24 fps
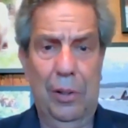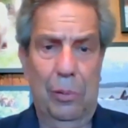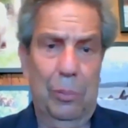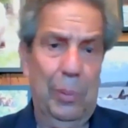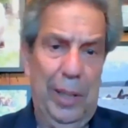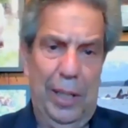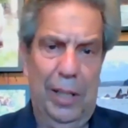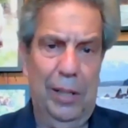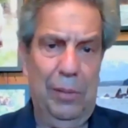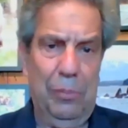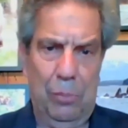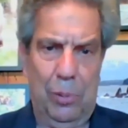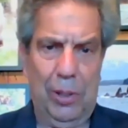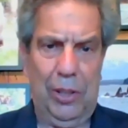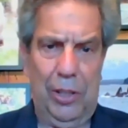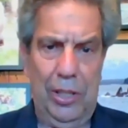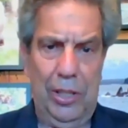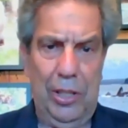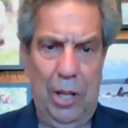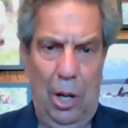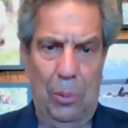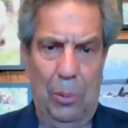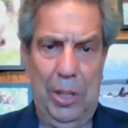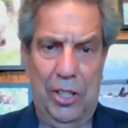We didn't
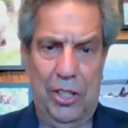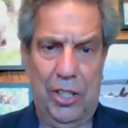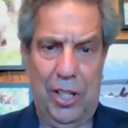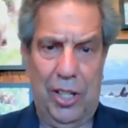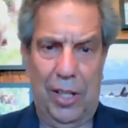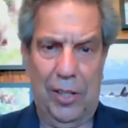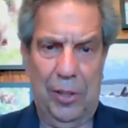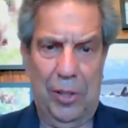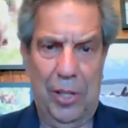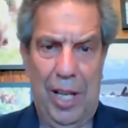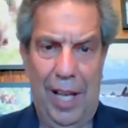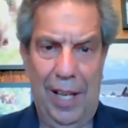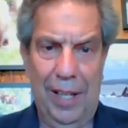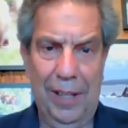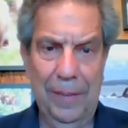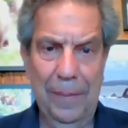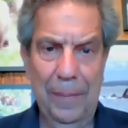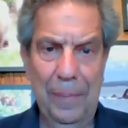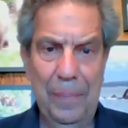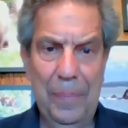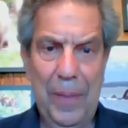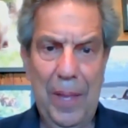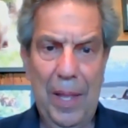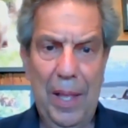really know each other
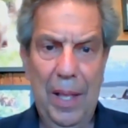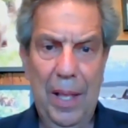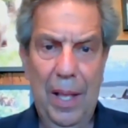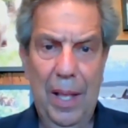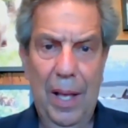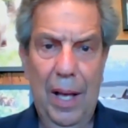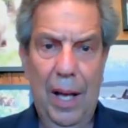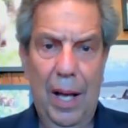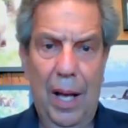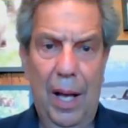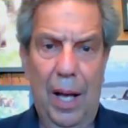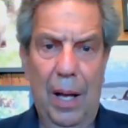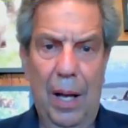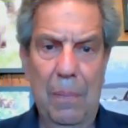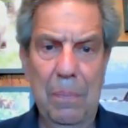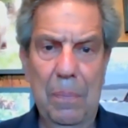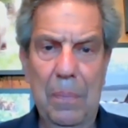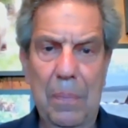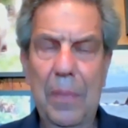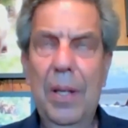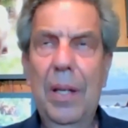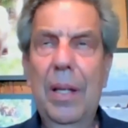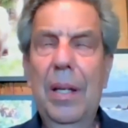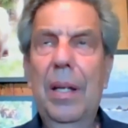yet.
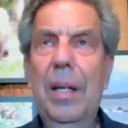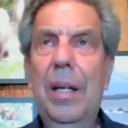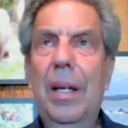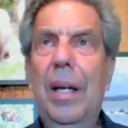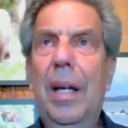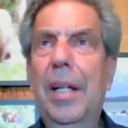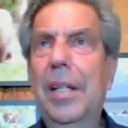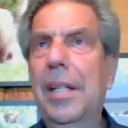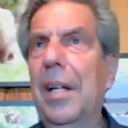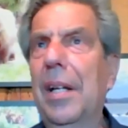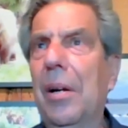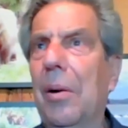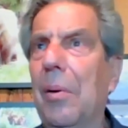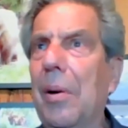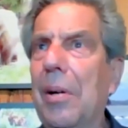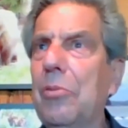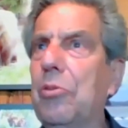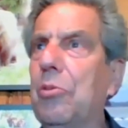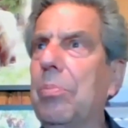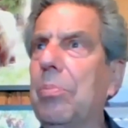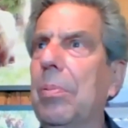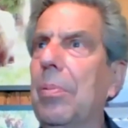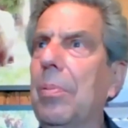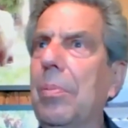And I
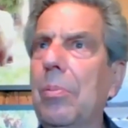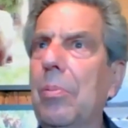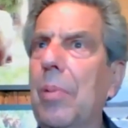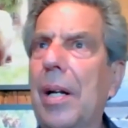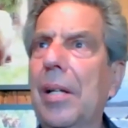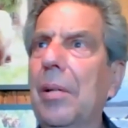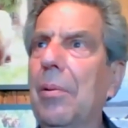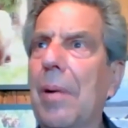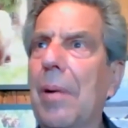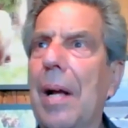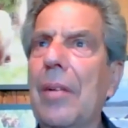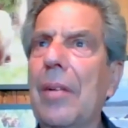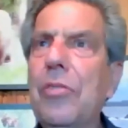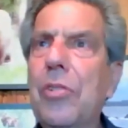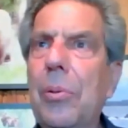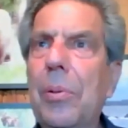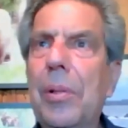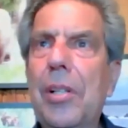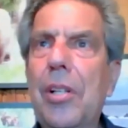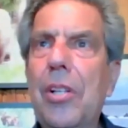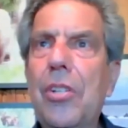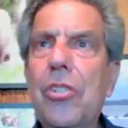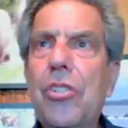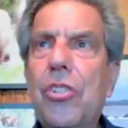was running around
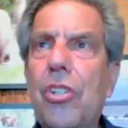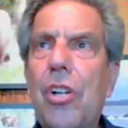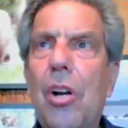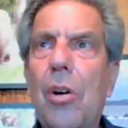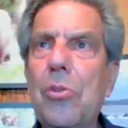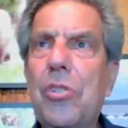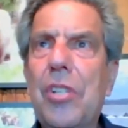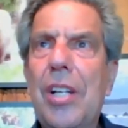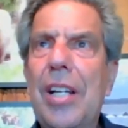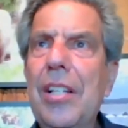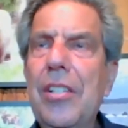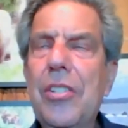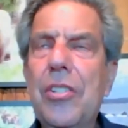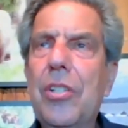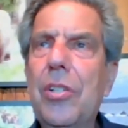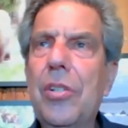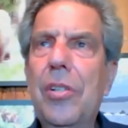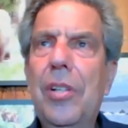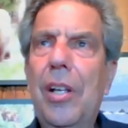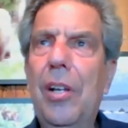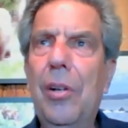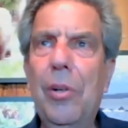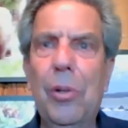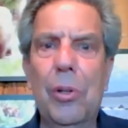doing these shows
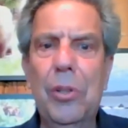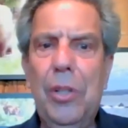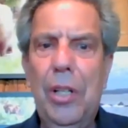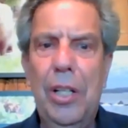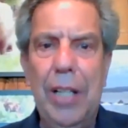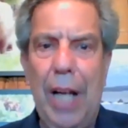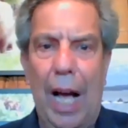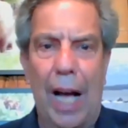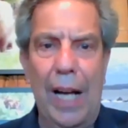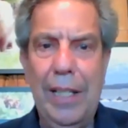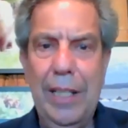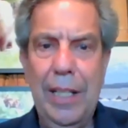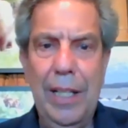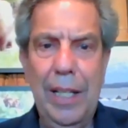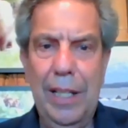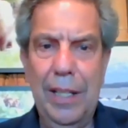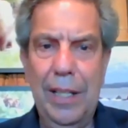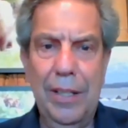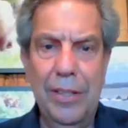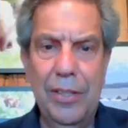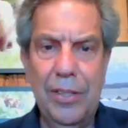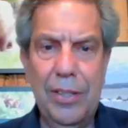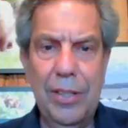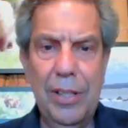into the early
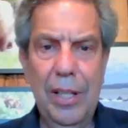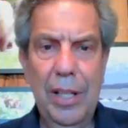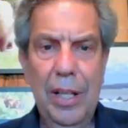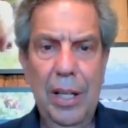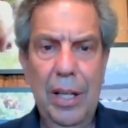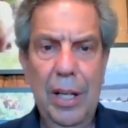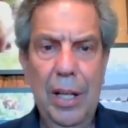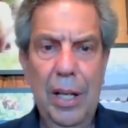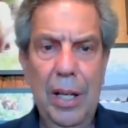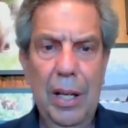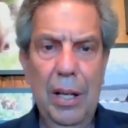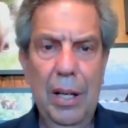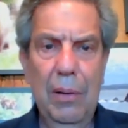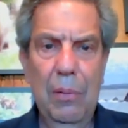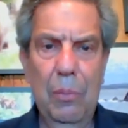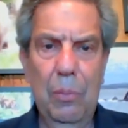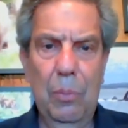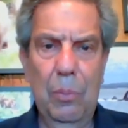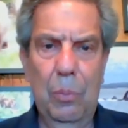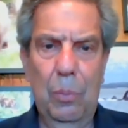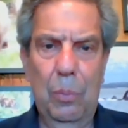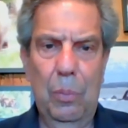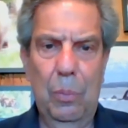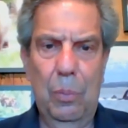90s
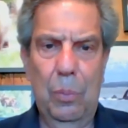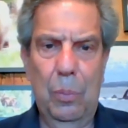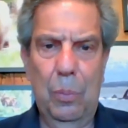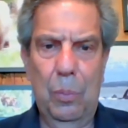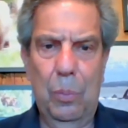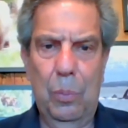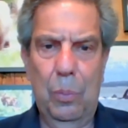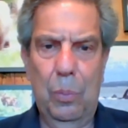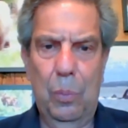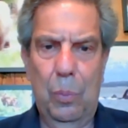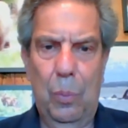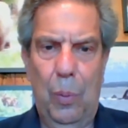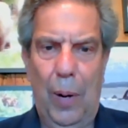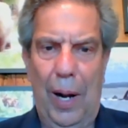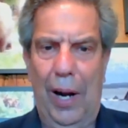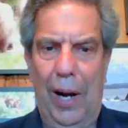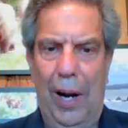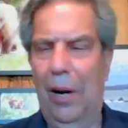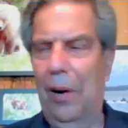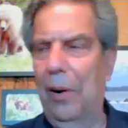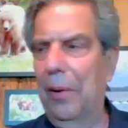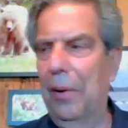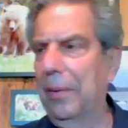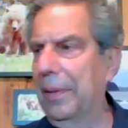
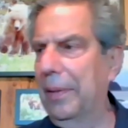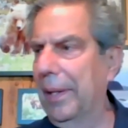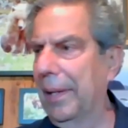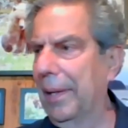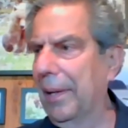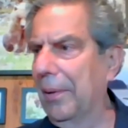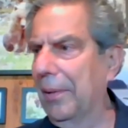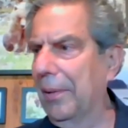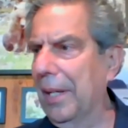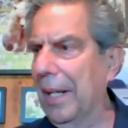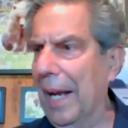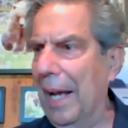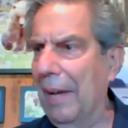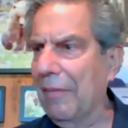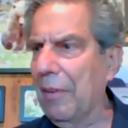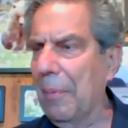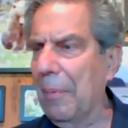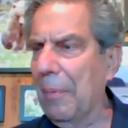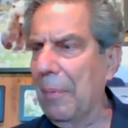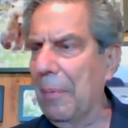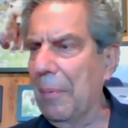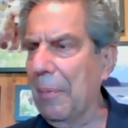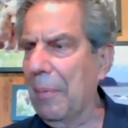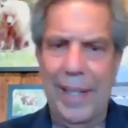where, you'd
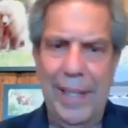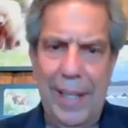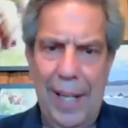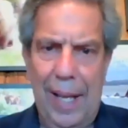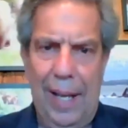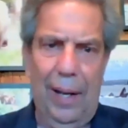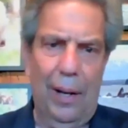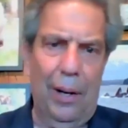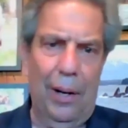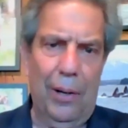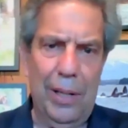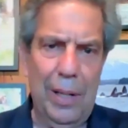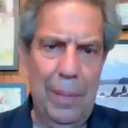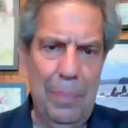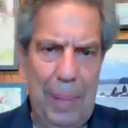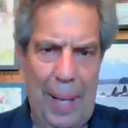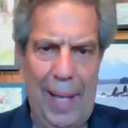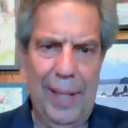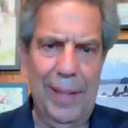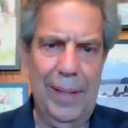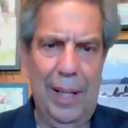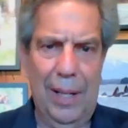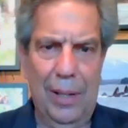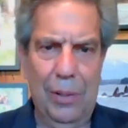have a band here and a
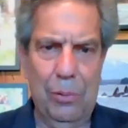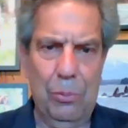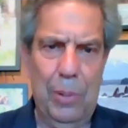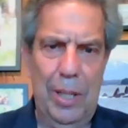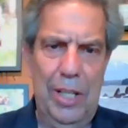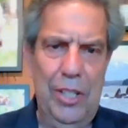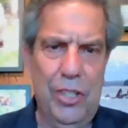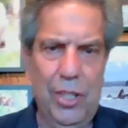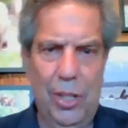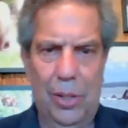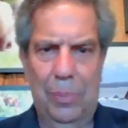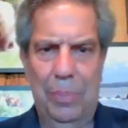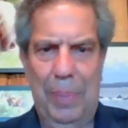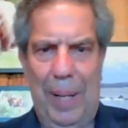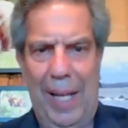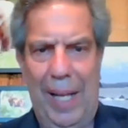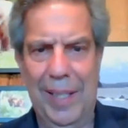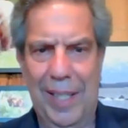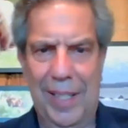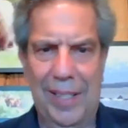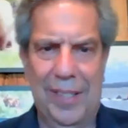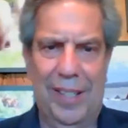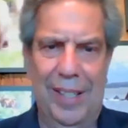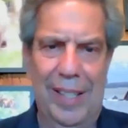band there, regional
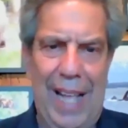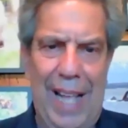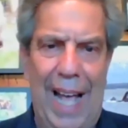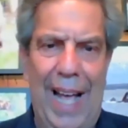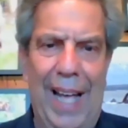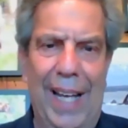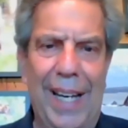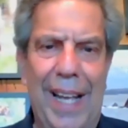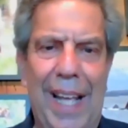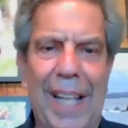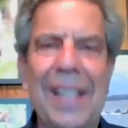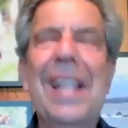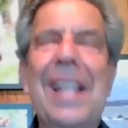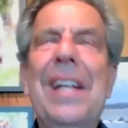band, this and that.